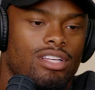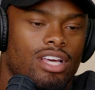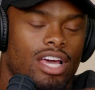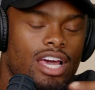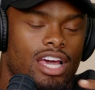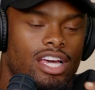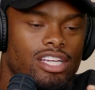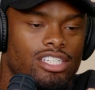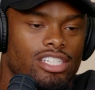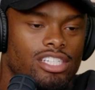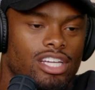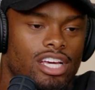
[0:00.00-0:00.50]
We,
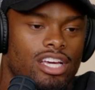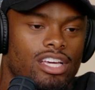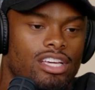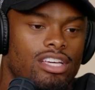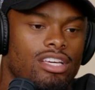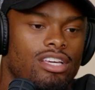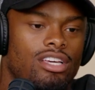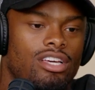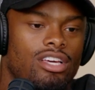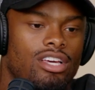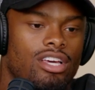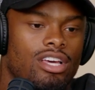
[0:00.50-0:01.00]
AJ. We know
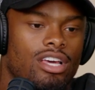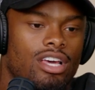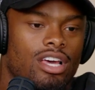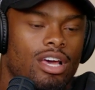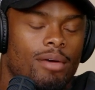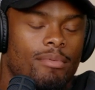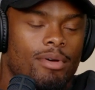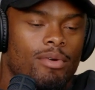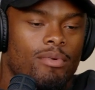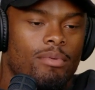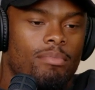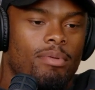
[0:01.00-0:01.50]
AJ.
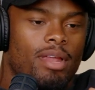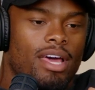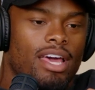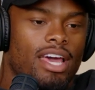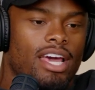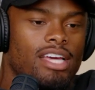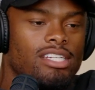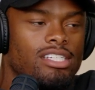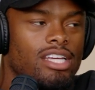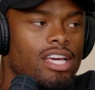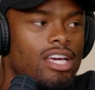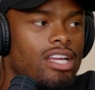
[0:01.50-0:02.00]
I mean, we
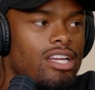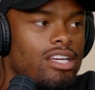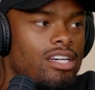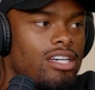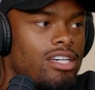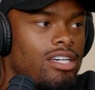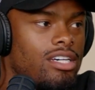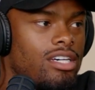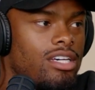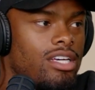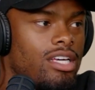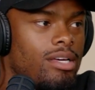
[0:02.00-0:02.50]
play AJ in
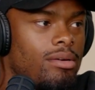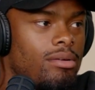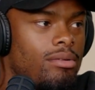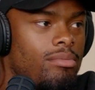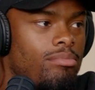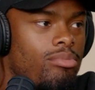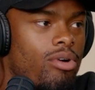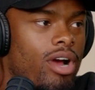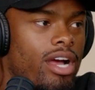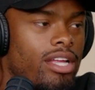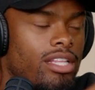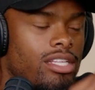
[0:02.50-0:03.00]
uh in
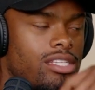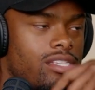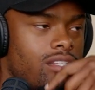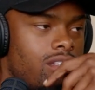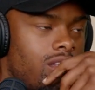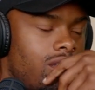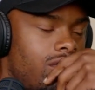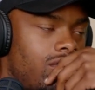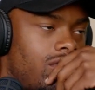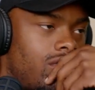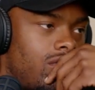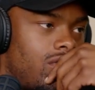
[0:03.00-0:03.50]
practice.
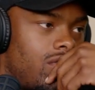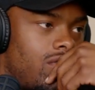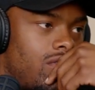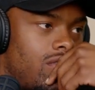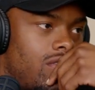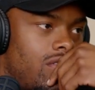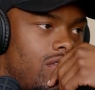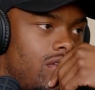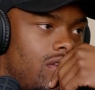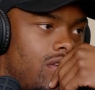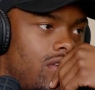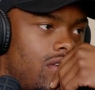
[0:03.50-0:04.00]

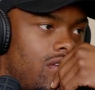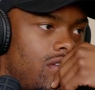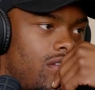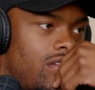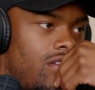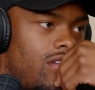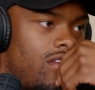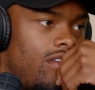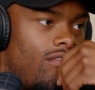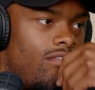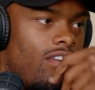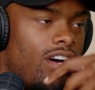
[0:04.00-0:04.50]
Oh
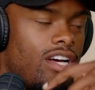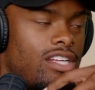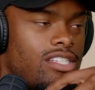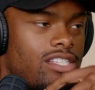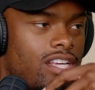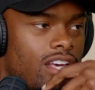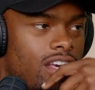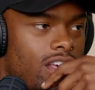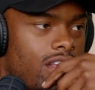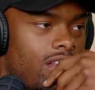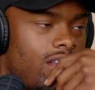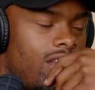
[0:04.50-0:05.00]
yeah, joint Ja'Marr
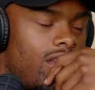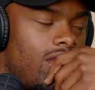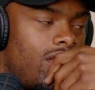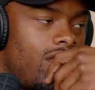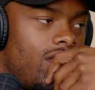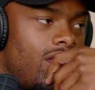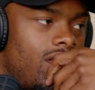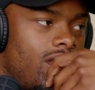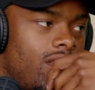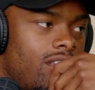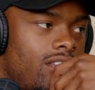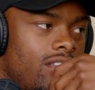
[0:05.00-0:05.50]
practice. Yeah,
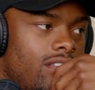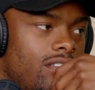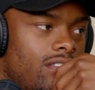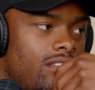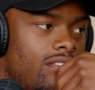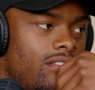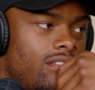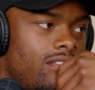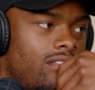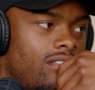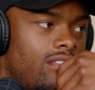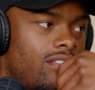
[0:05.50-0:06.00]
this year.
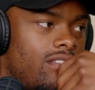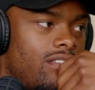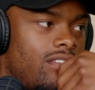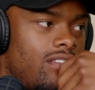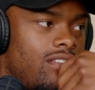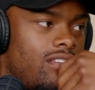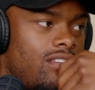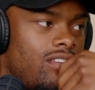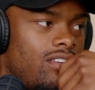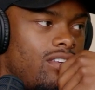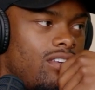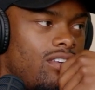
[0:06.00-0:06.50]

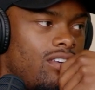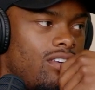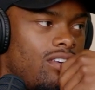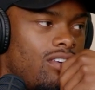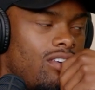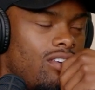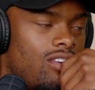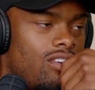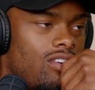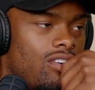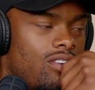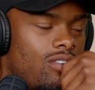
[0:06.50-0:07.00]

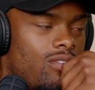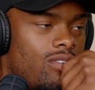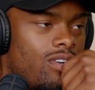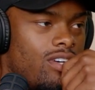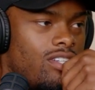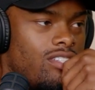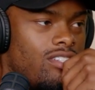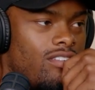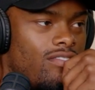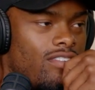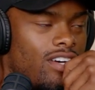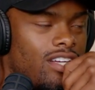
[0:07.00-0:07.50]
Who
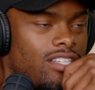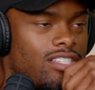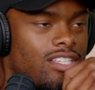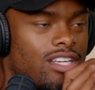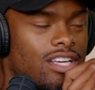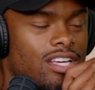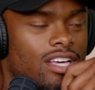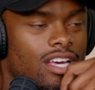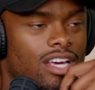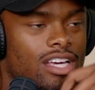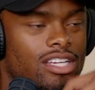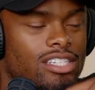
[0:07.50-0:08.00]
else? DeVonta,
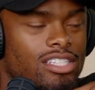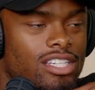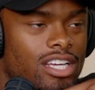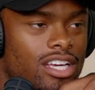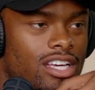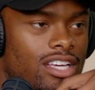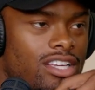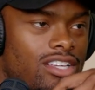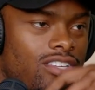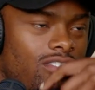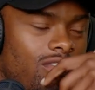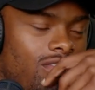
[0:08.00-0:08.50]

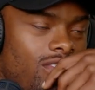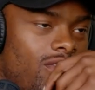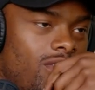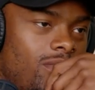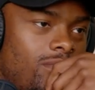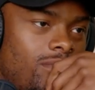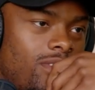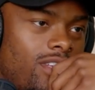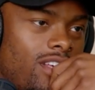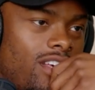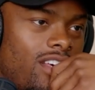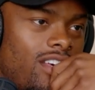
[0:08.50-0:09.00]
AJ. You feel what
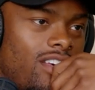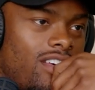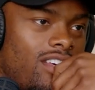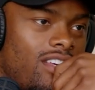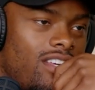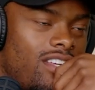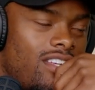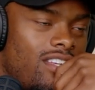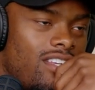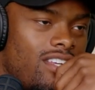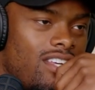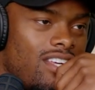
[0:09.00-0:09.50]
I'm
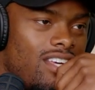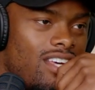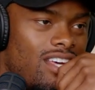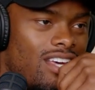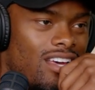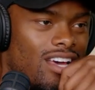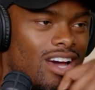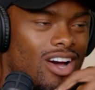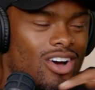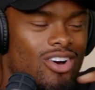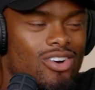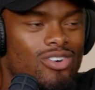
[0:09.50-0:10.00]
saying? I